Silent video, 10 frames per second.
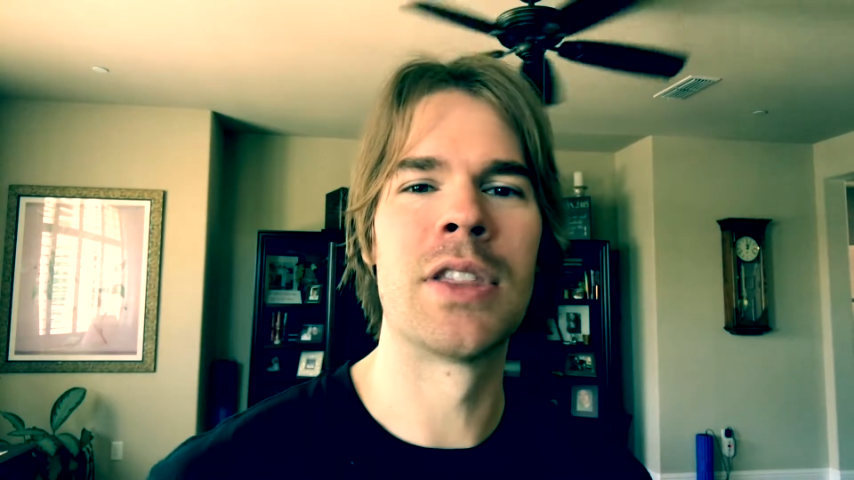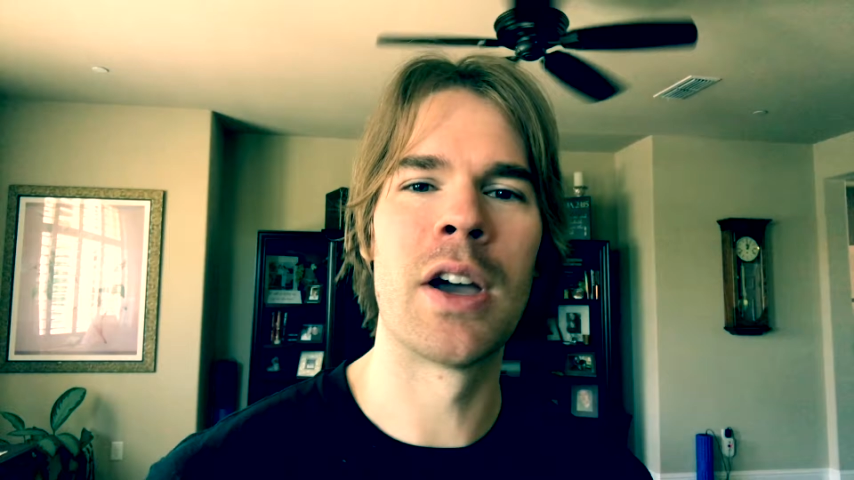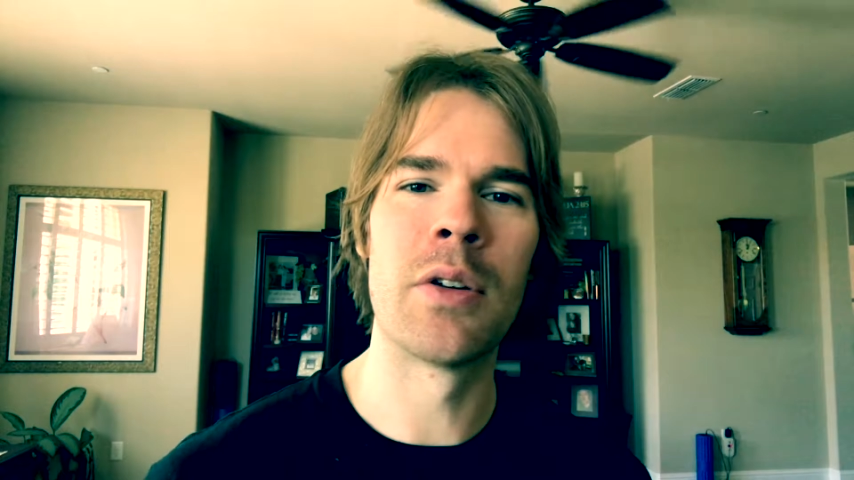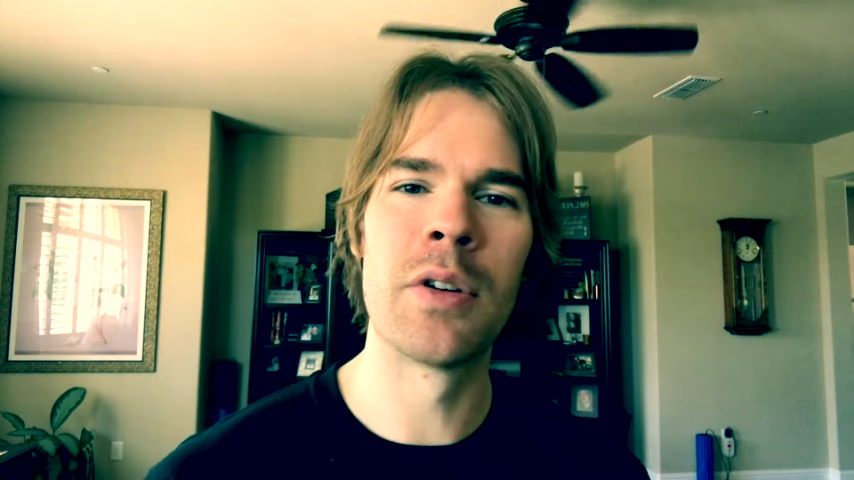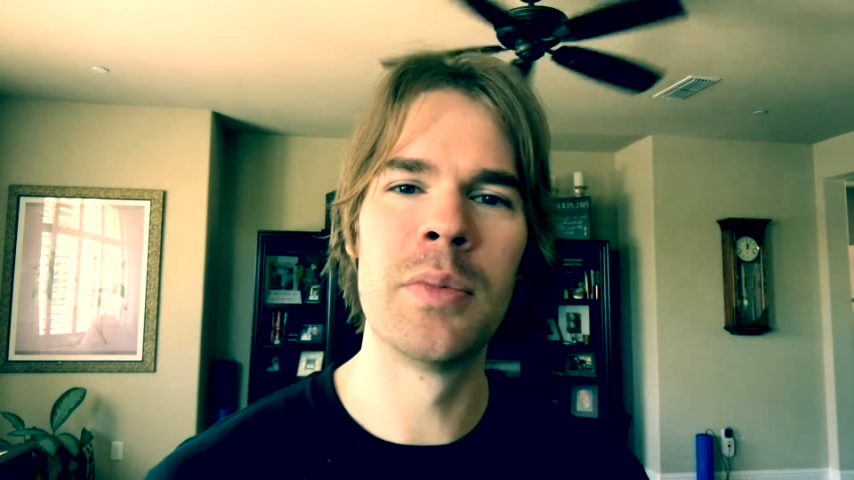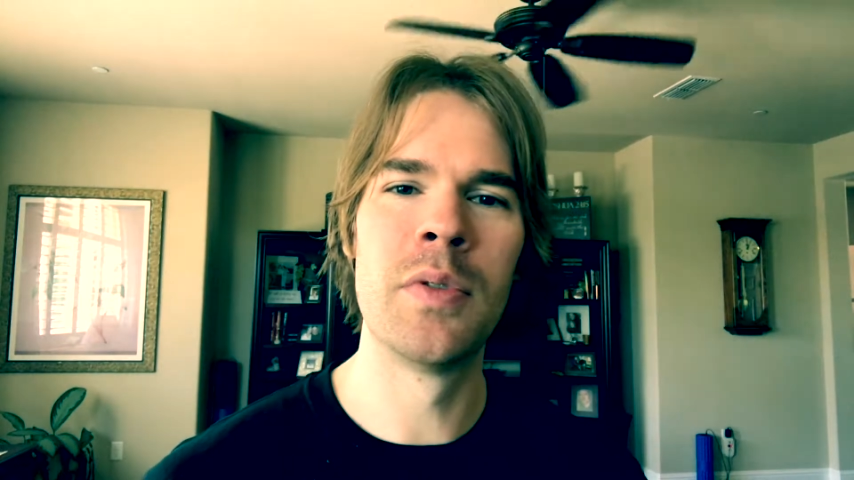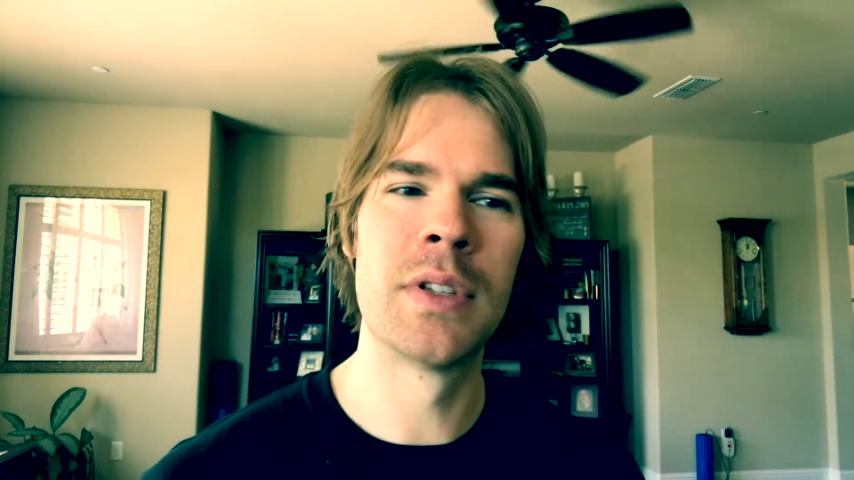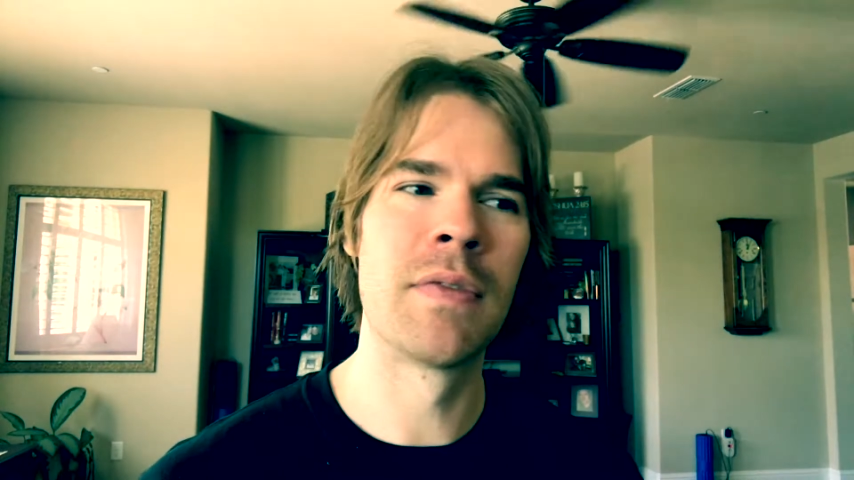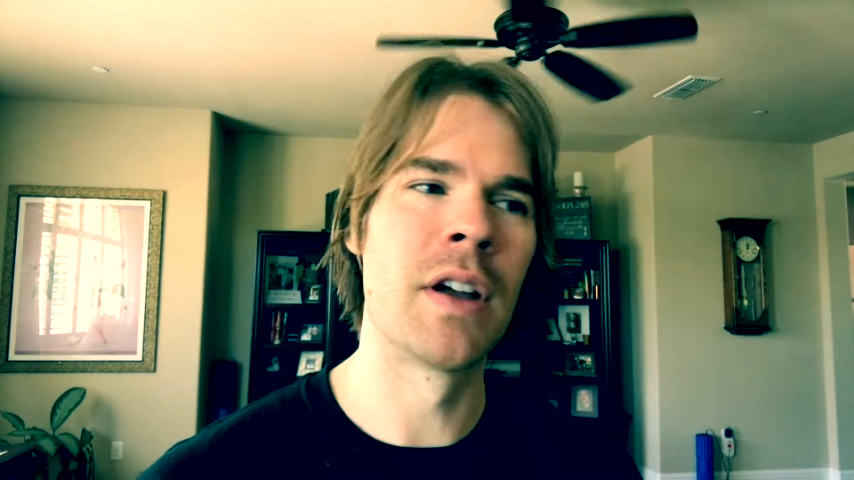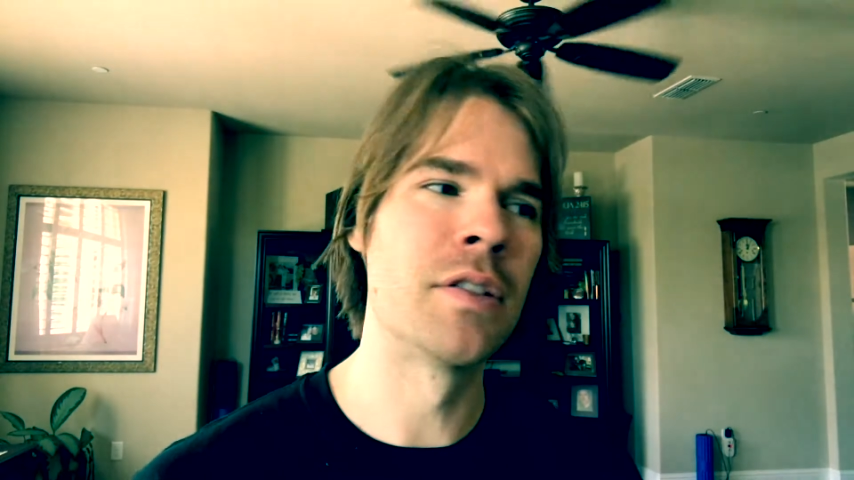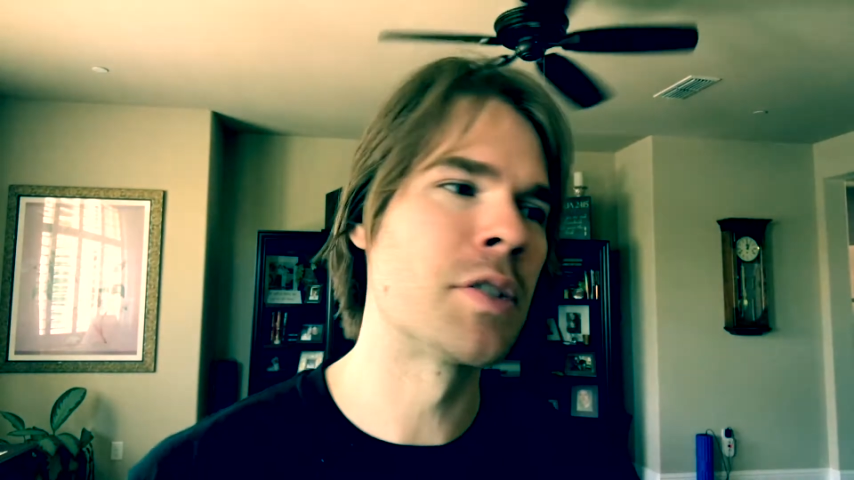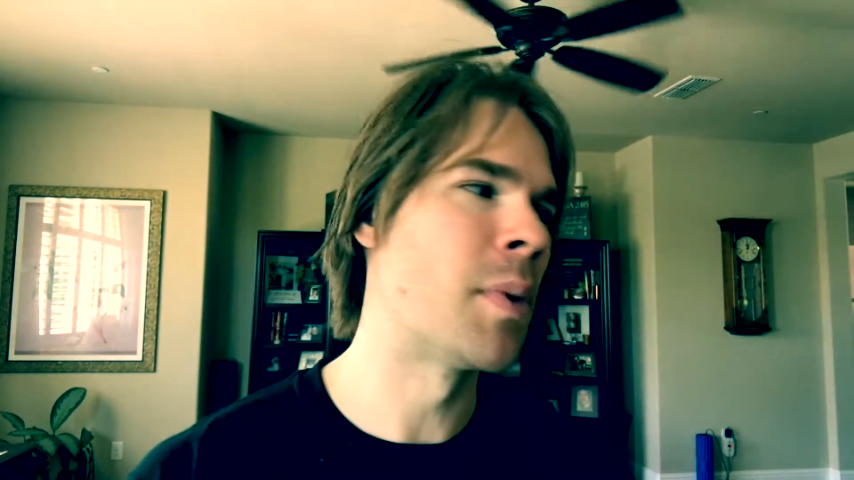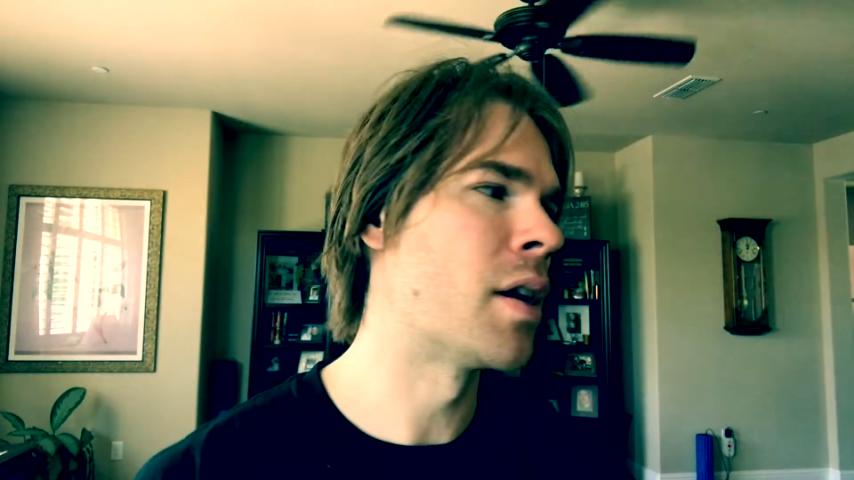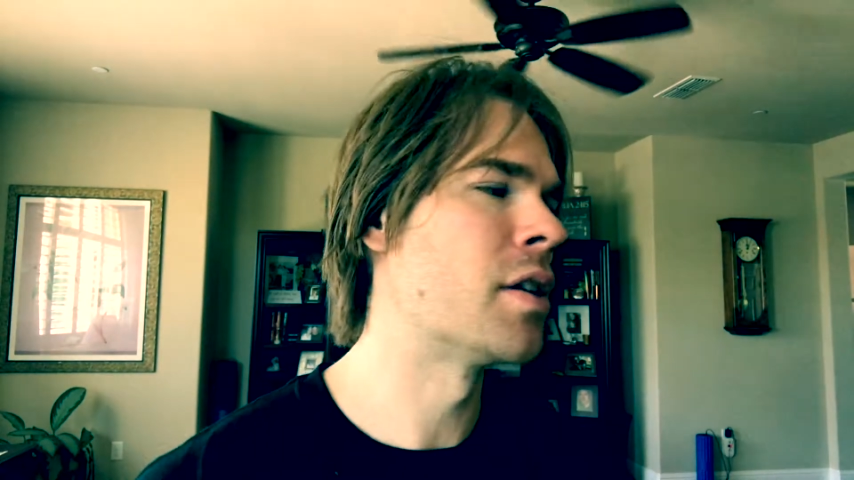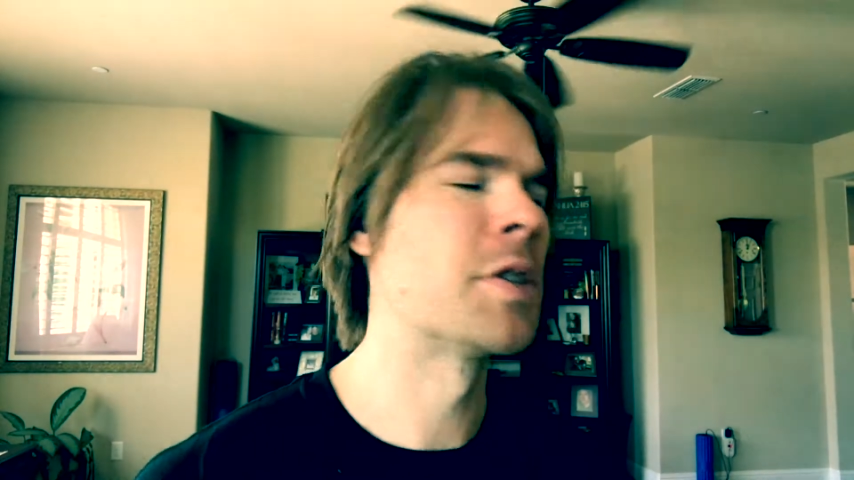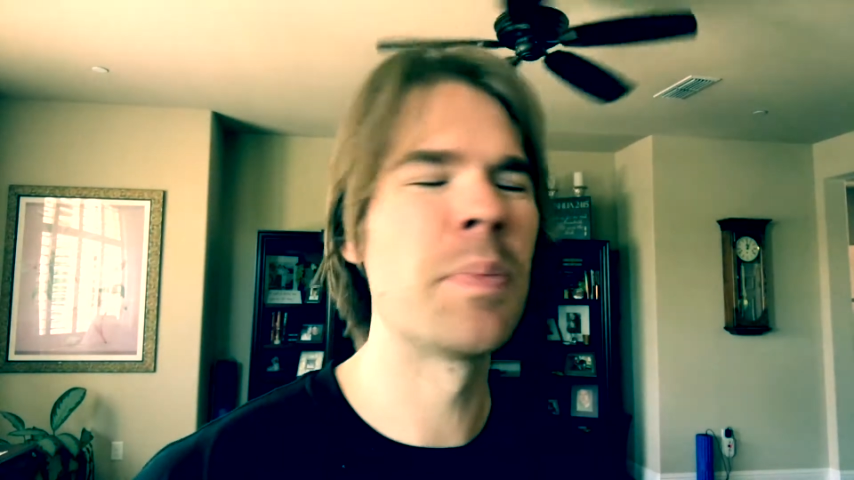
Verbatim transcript: I thought horror movies have gotten smarter,